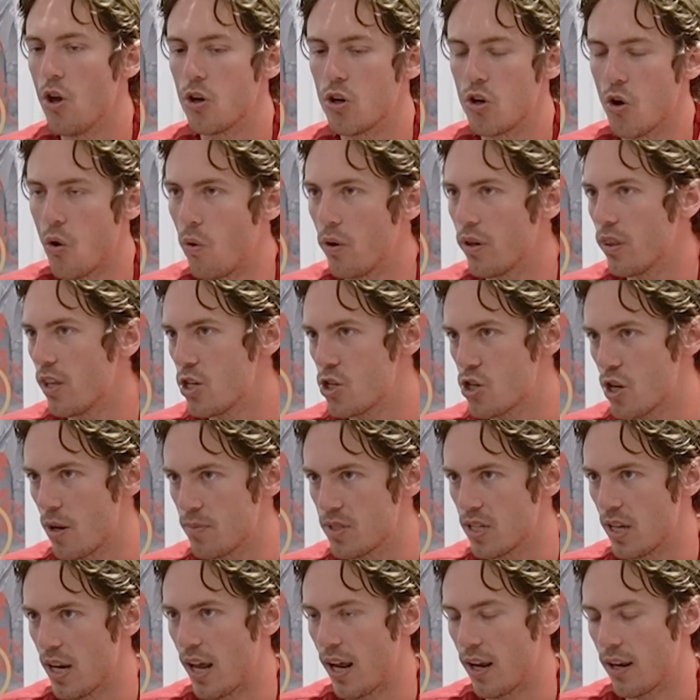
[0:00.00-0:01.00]
Go into the gym
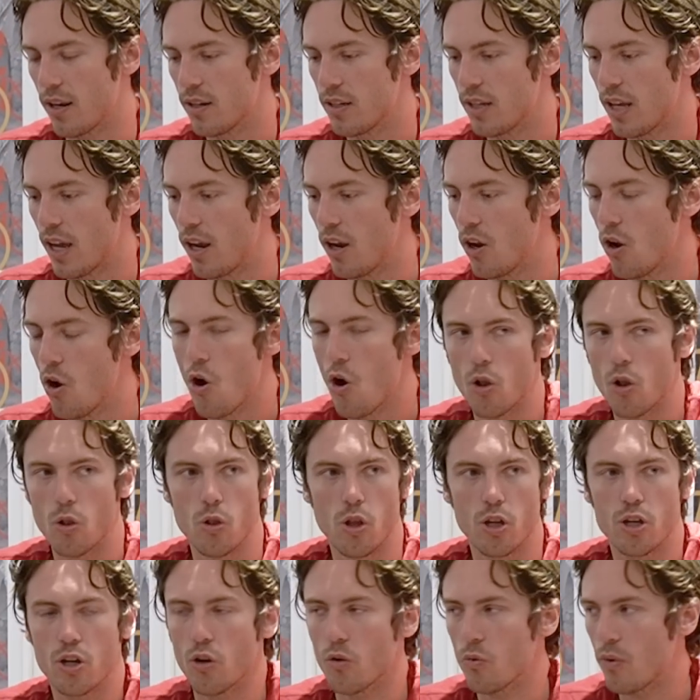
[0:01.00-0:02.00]
today, okay?
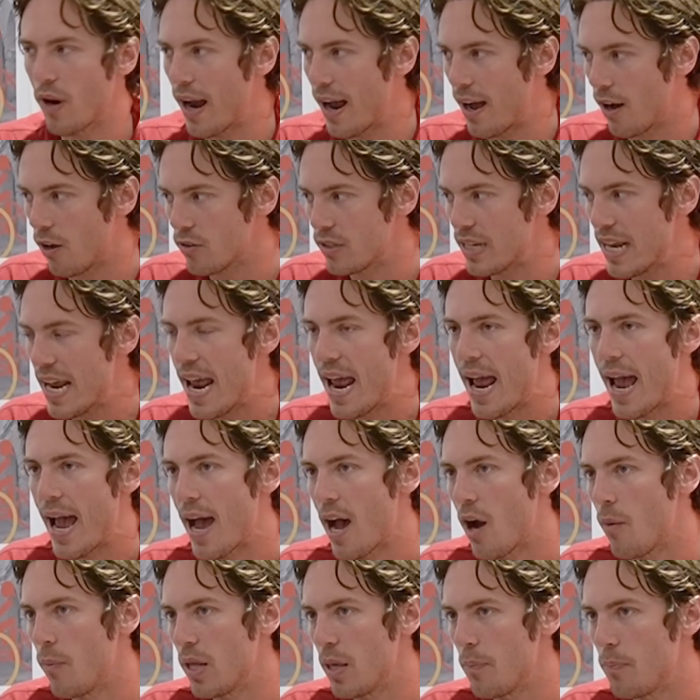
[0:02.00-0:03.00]
Look around.
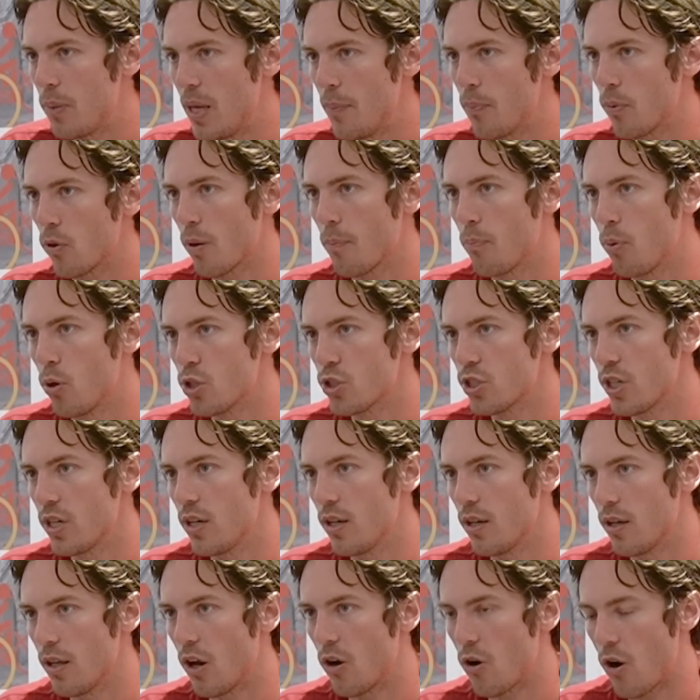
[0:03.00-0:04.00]
How many people are
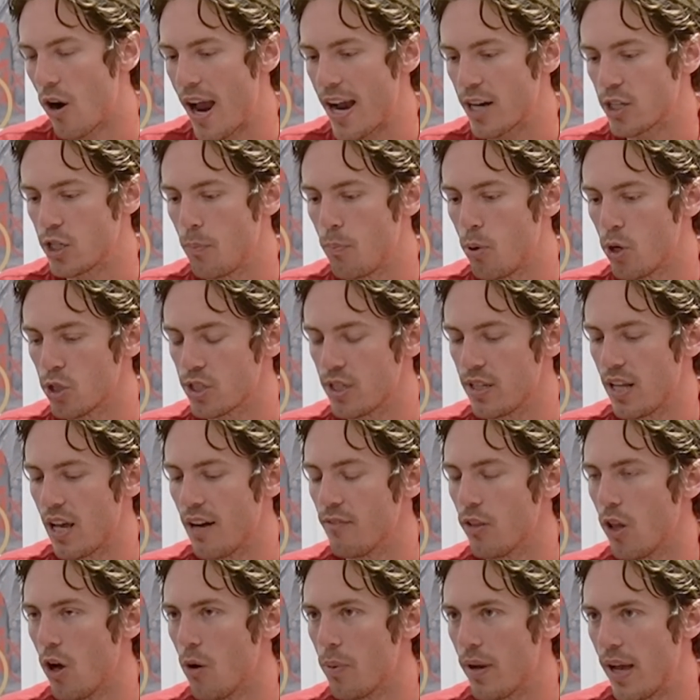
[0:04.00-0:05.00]
pushing are actually pushing the
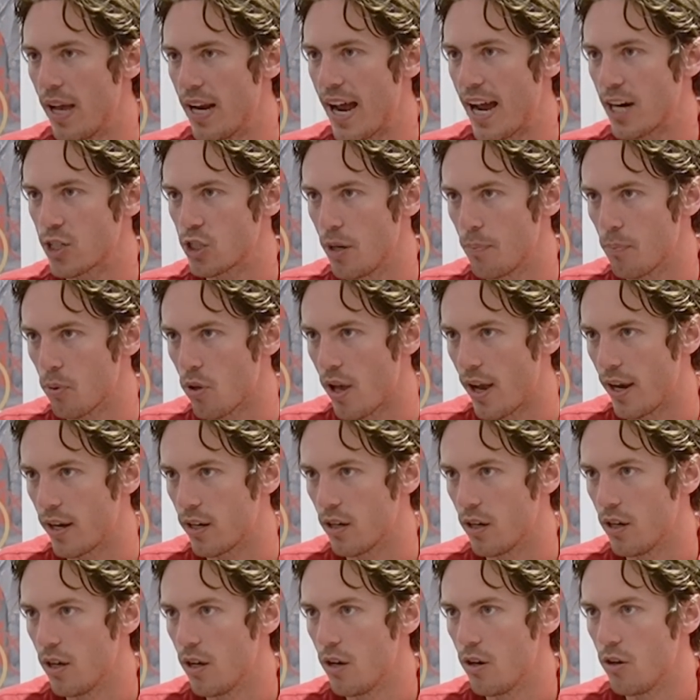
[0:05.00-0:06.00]
envelope and actually
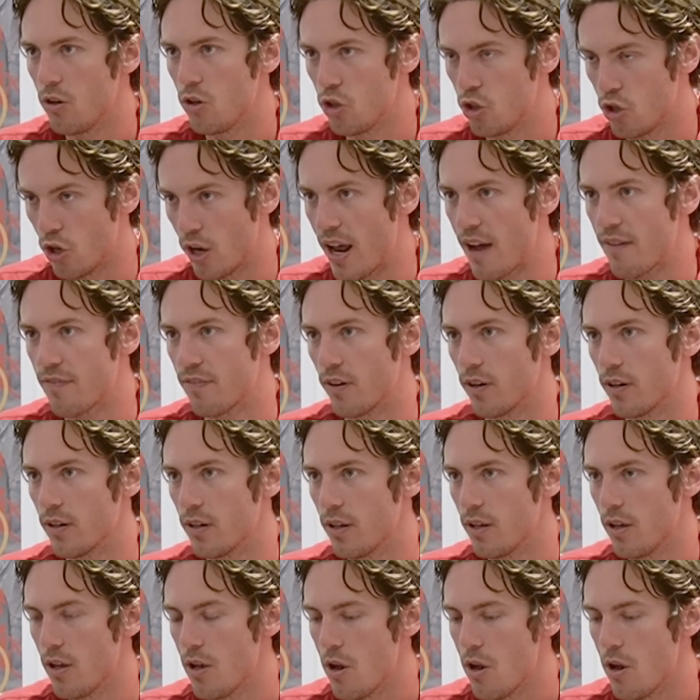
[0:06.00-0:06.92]
applying good effort?